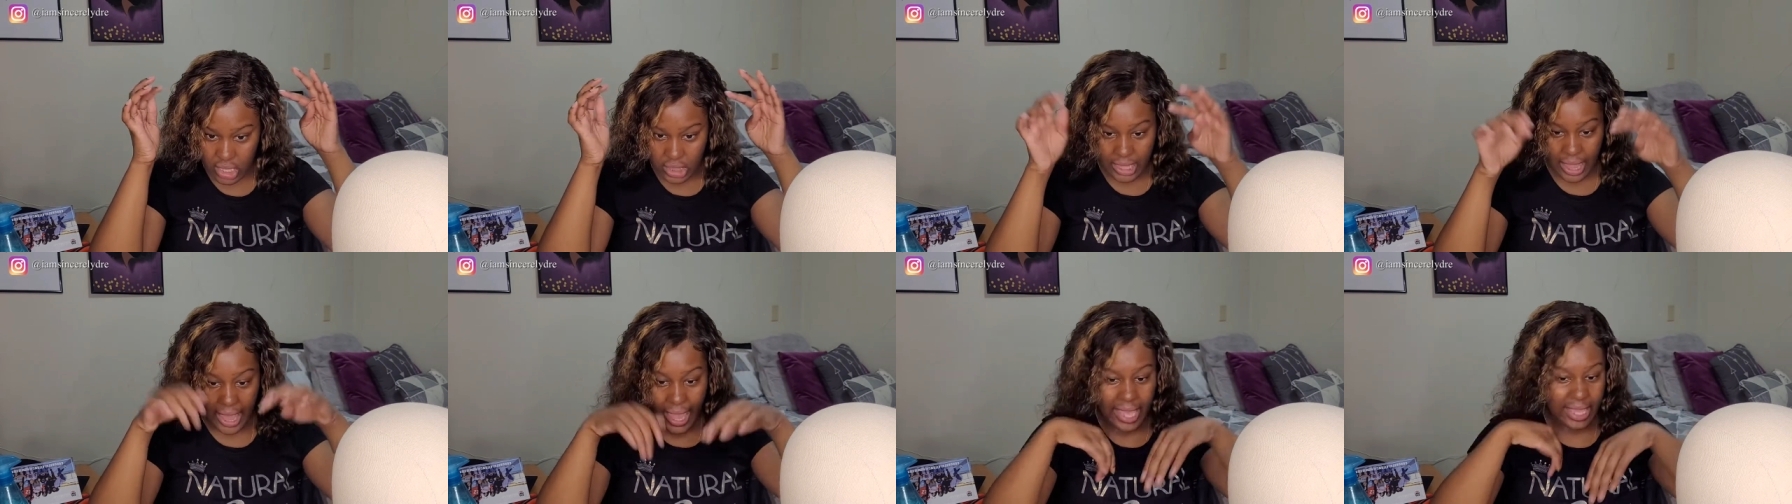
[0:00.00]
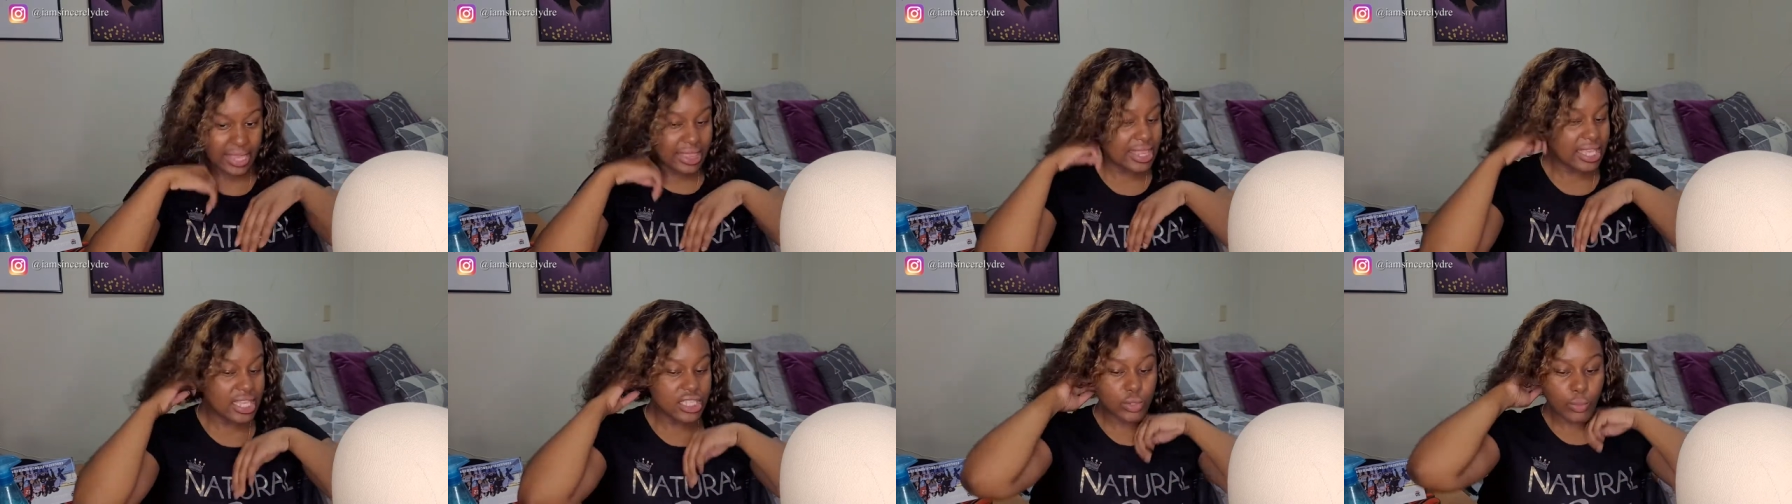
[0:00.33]

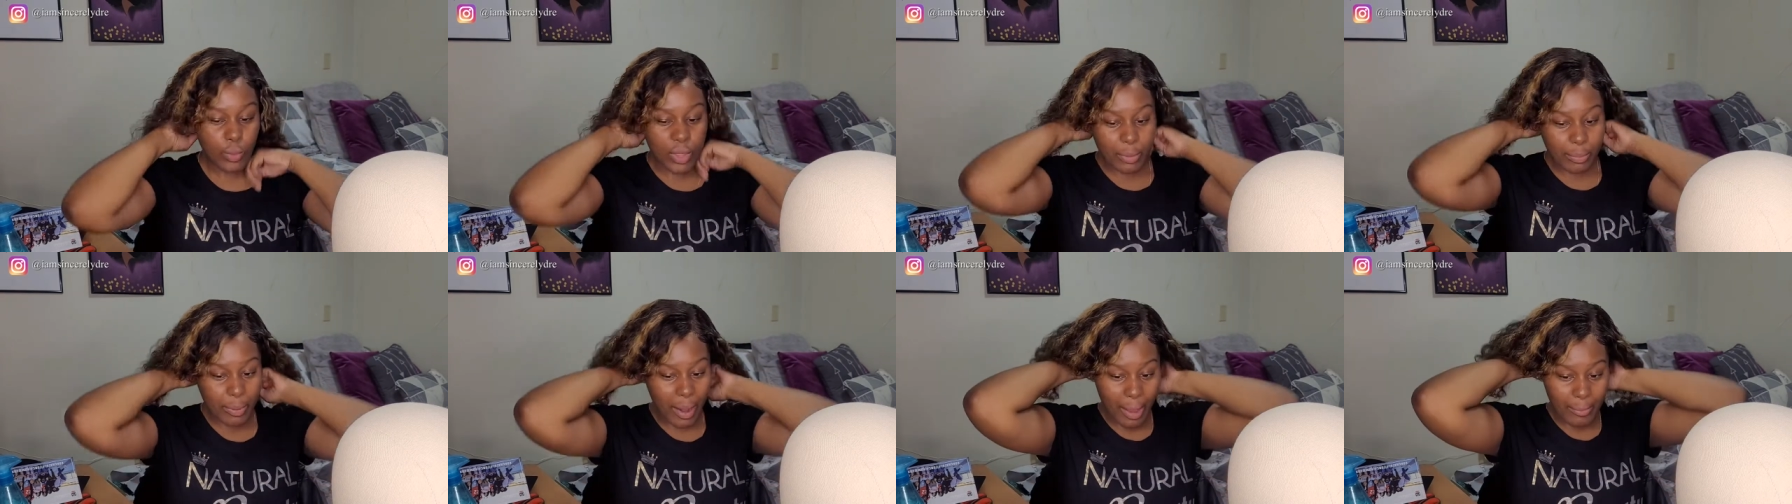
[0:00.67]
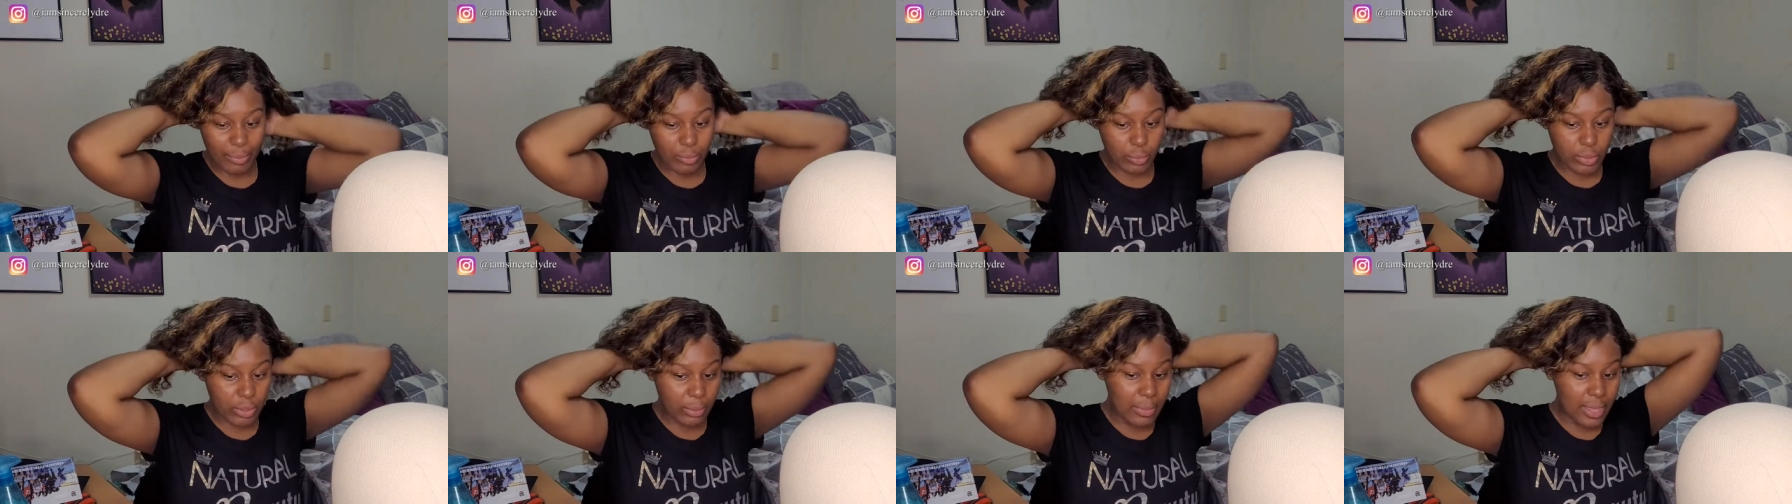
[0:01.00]
like this wig
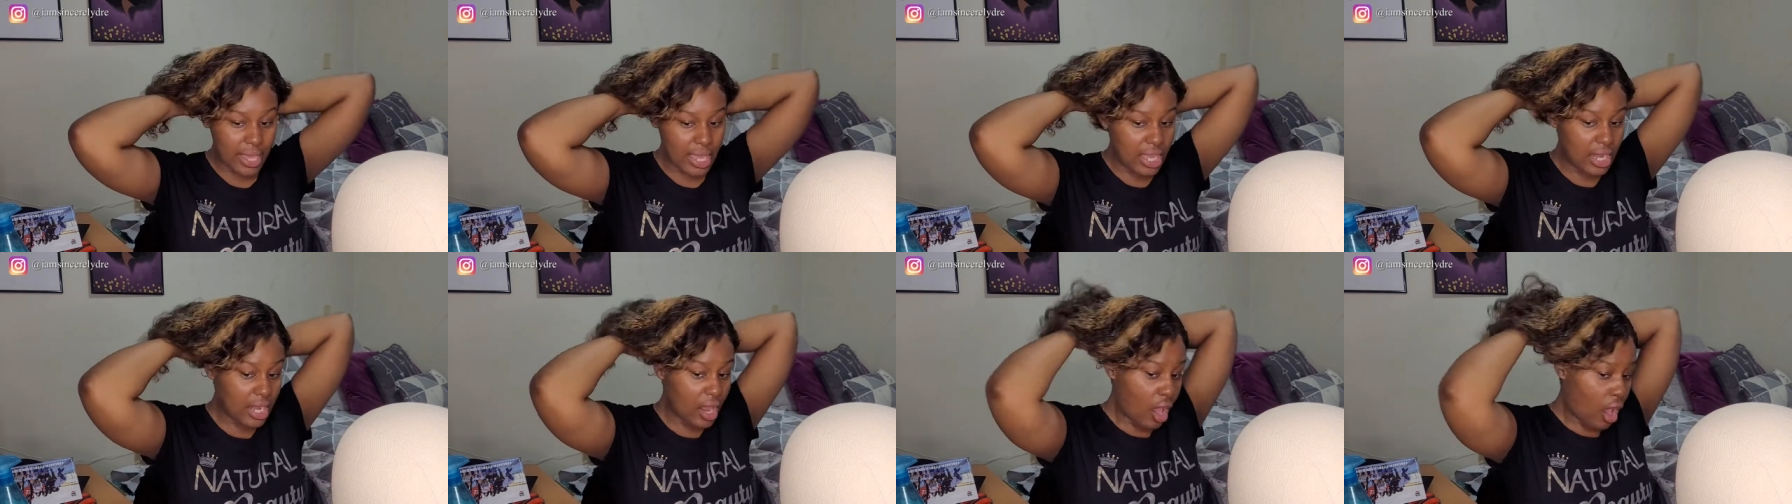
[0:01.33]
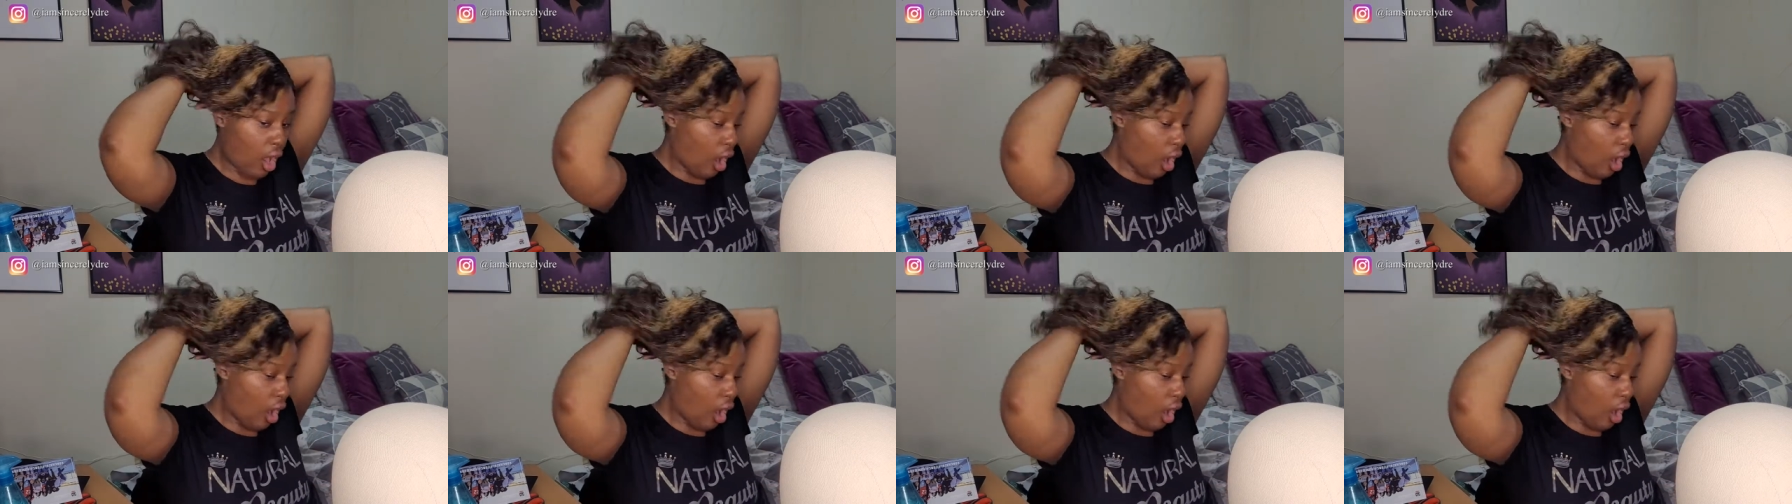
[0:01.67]
probably would have been